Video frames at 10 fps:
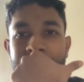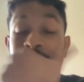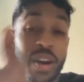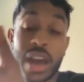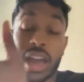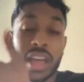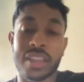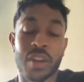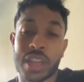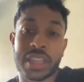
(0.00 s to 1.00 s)

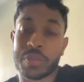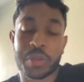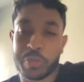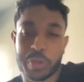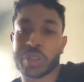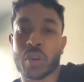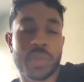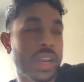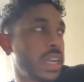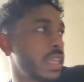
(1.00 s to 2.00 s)
I think we can talk
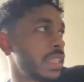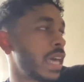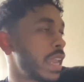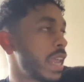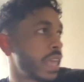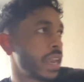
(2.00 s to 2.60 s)
about that.